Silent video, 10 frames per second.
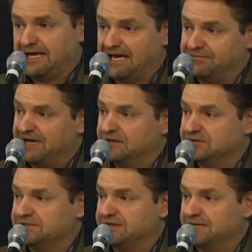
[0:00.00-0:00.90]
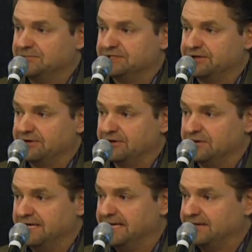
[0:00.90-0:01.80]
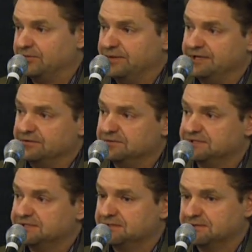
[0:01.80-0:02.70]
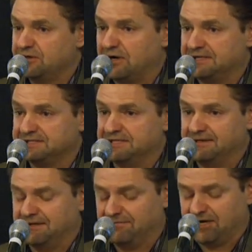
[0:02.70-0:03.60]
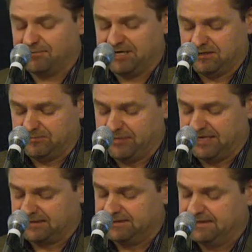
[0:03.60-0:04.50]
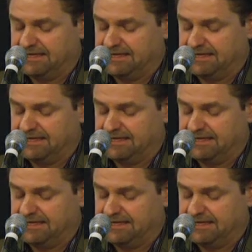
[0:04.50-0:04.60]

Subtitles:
add value to that material and reduce cost and environmental impact.